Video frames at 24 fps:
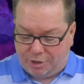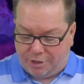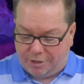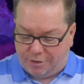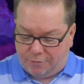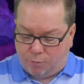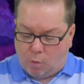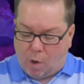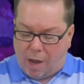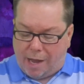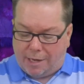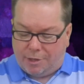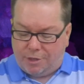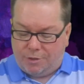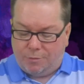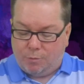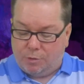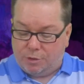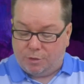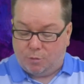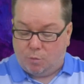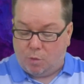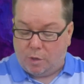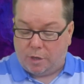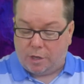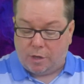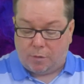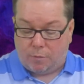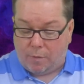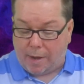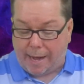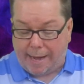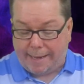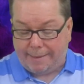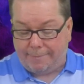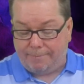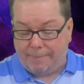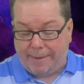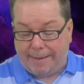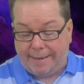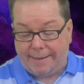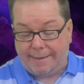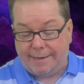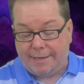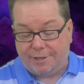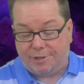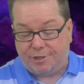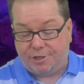His watch wasn't working right, made
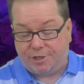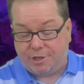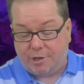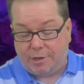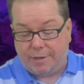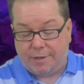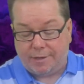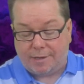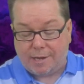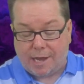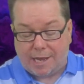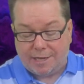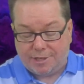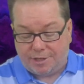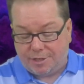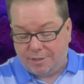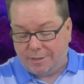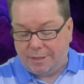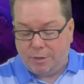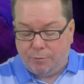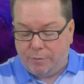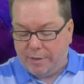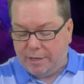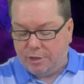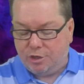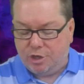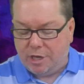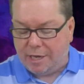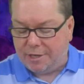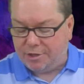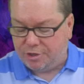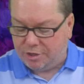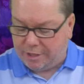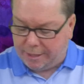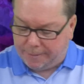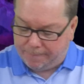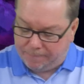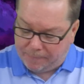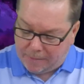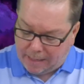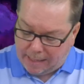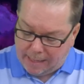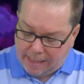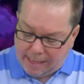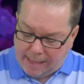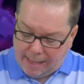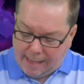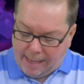it necessary to constantly readjust it.
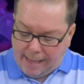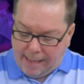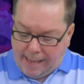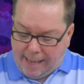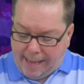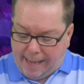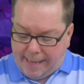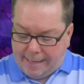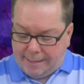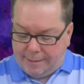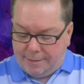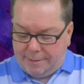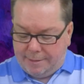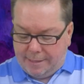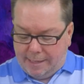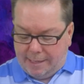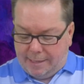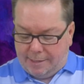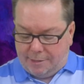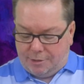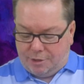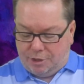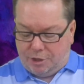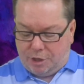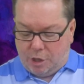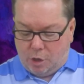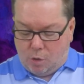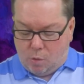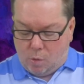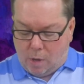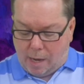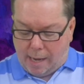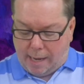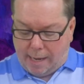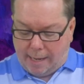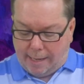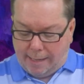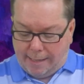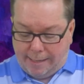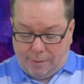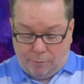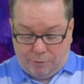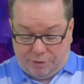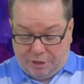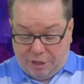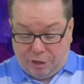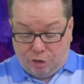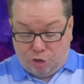And uh, so uh, it
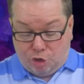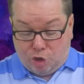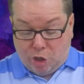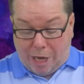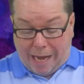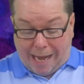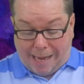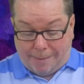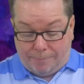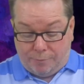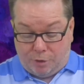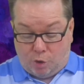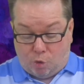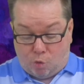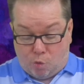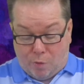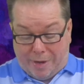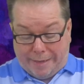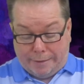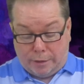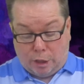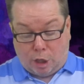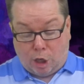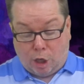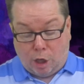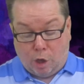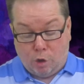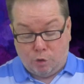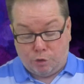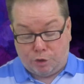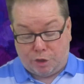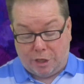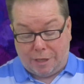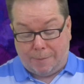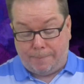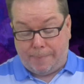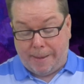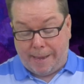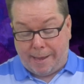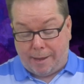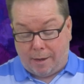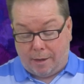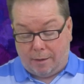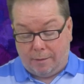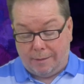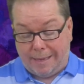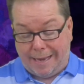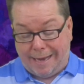was his job to ring the closing
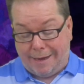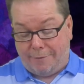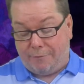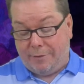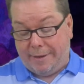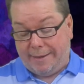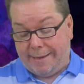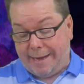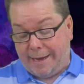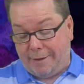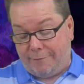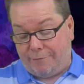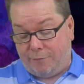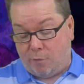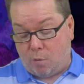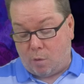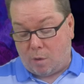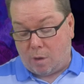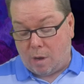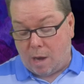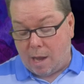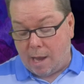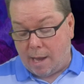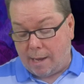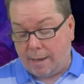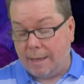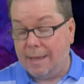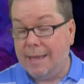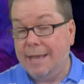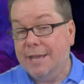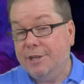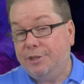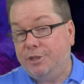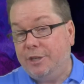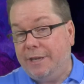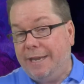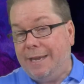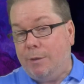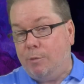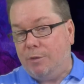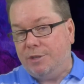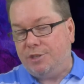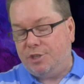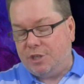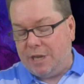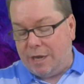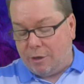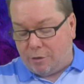bell every day at 4 o'clock. So he
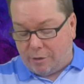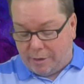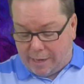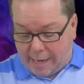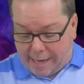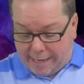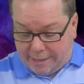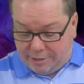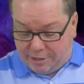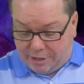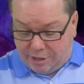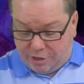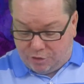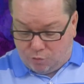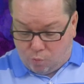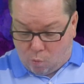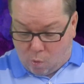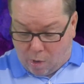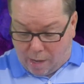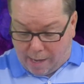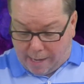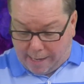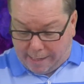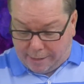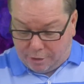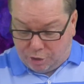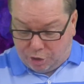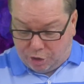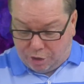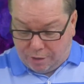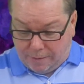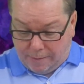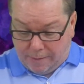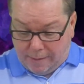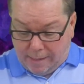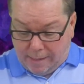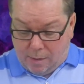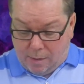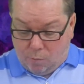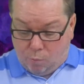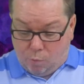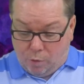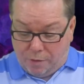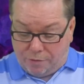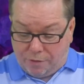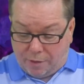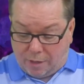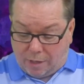would synchronize his watch
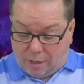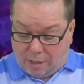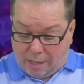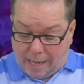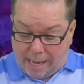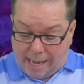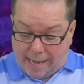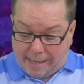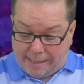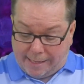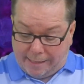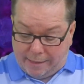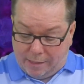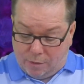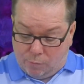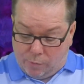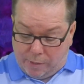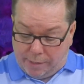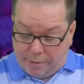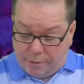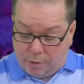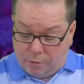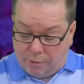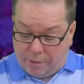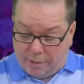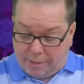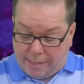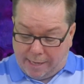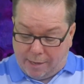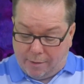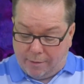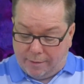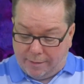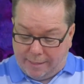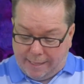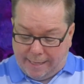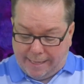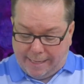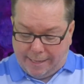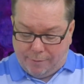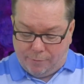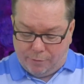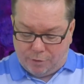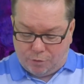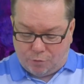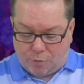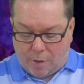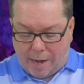with the clock in the window to guarantee he
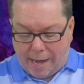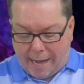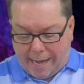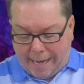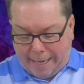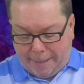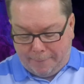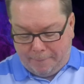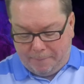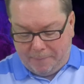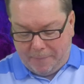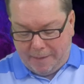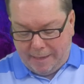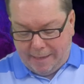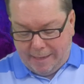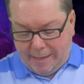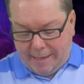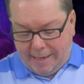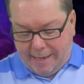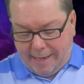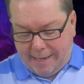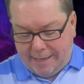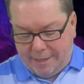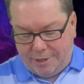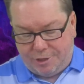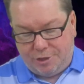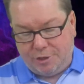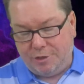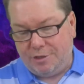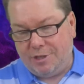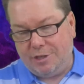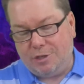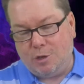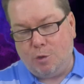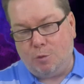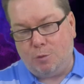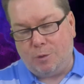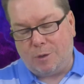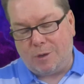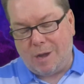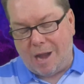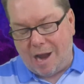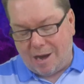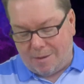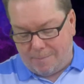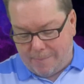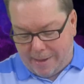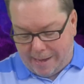was right. And as soon as he told the
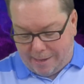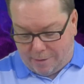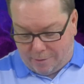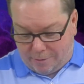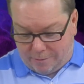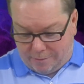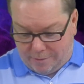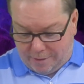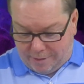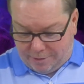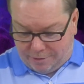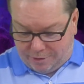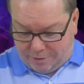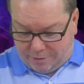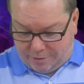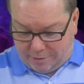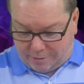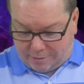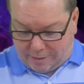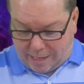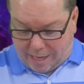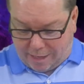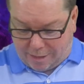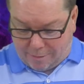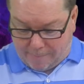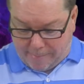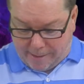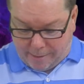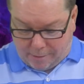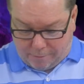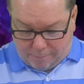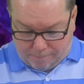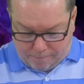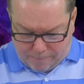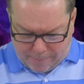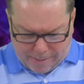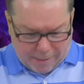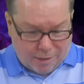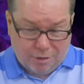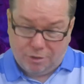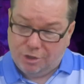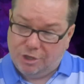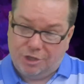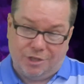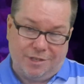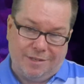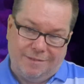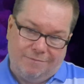clockmaker this, the clockmaker
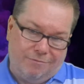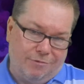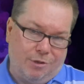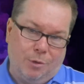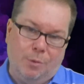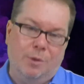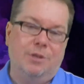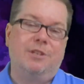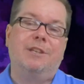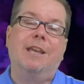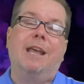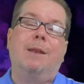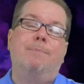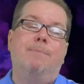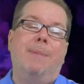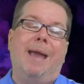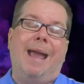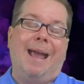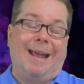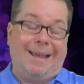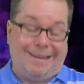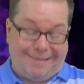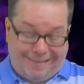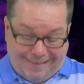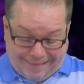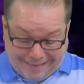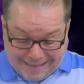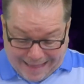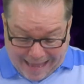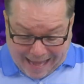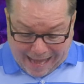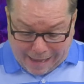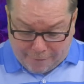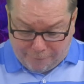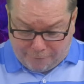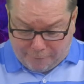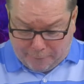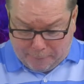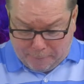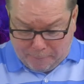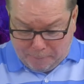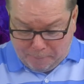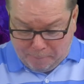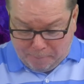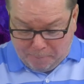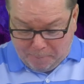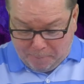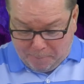just threw his head back laughing
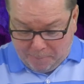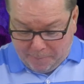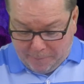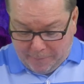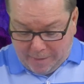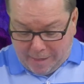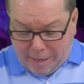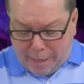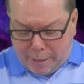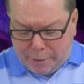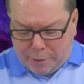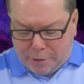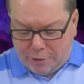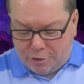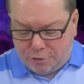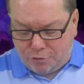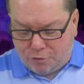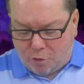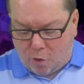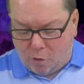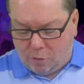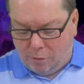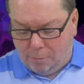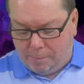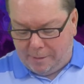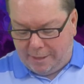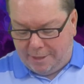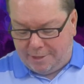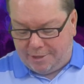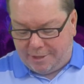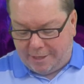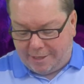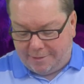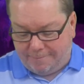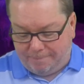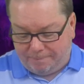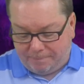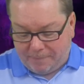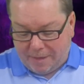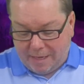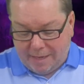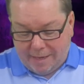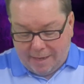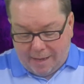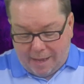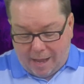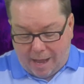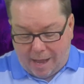uncontrollably. He said,
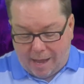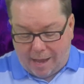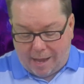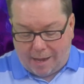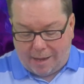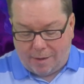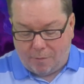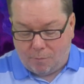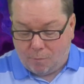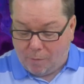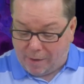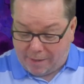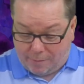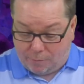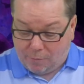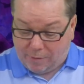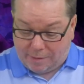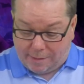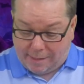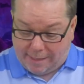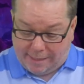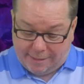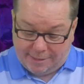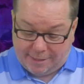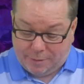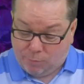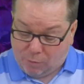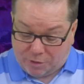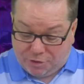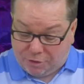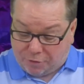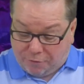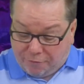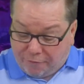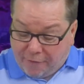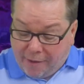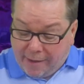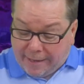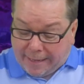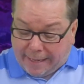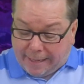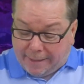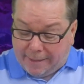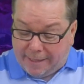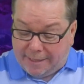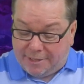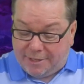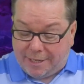uh, what, what, he said, what's so funny?
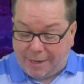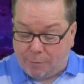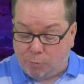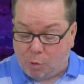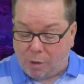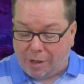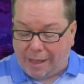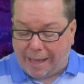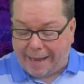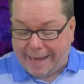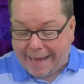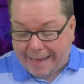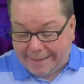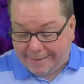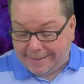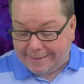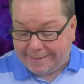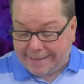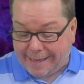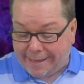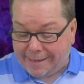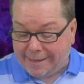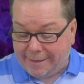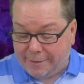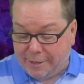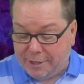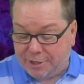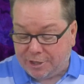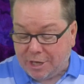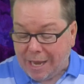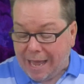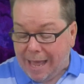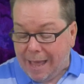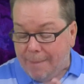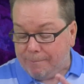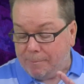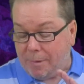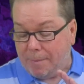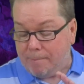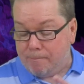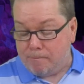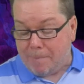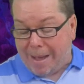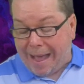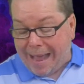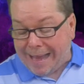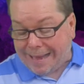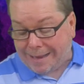He said, well, I hate to tell you this, but
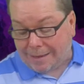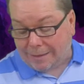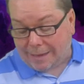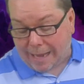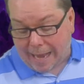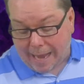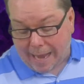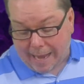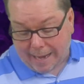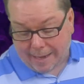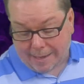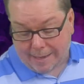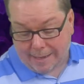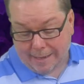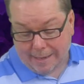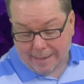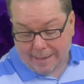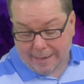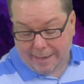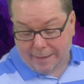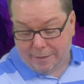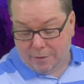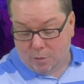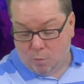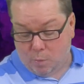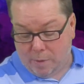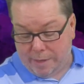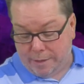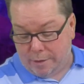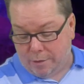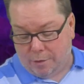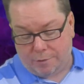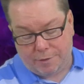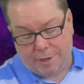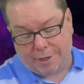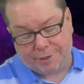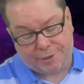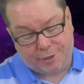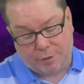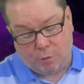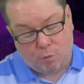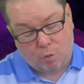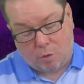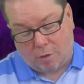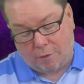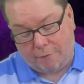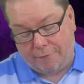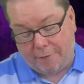my clock in the window doesn't
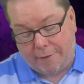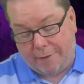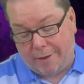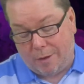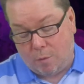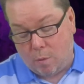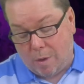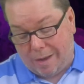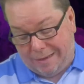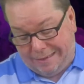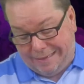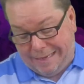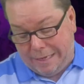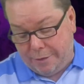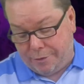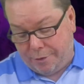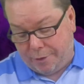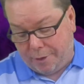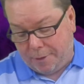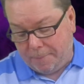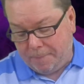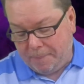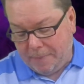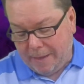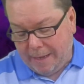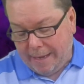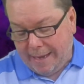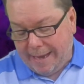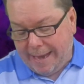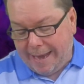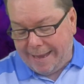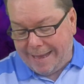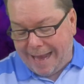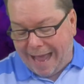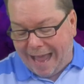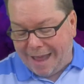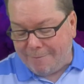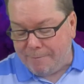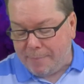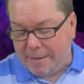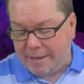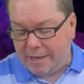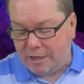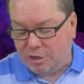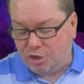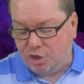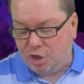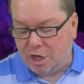work very well either. And I've been
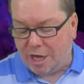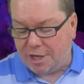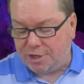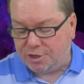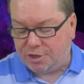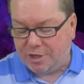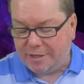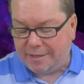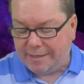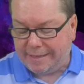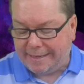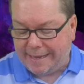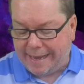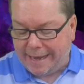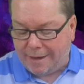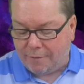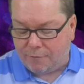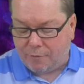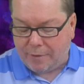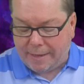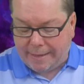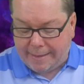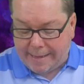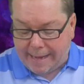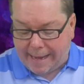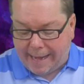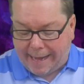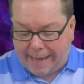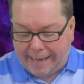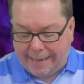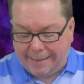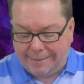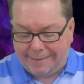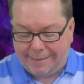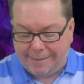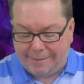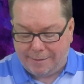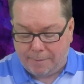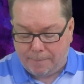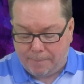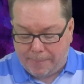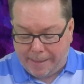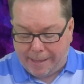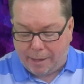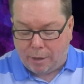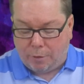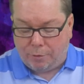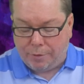adjusting it every day to the
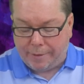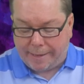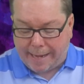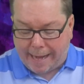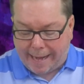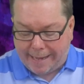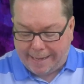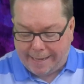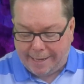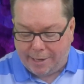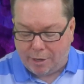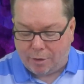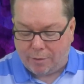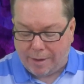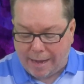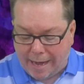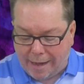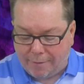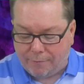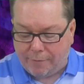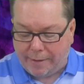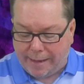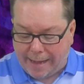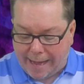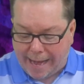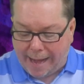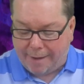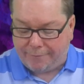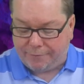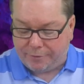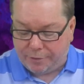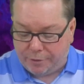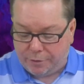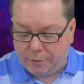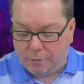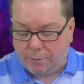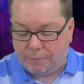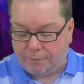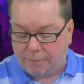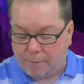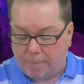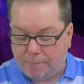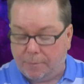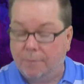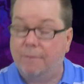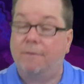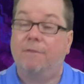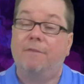bell that I hear every afternoon
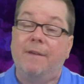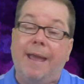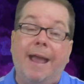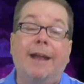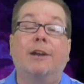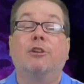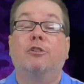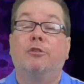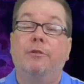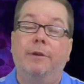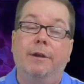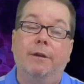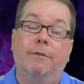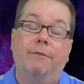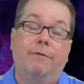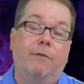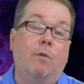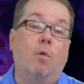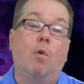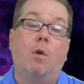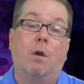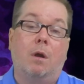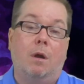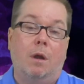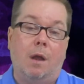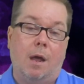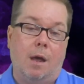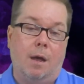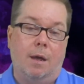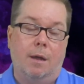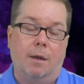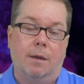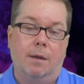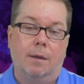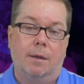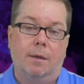from the factory at 4 o'clock.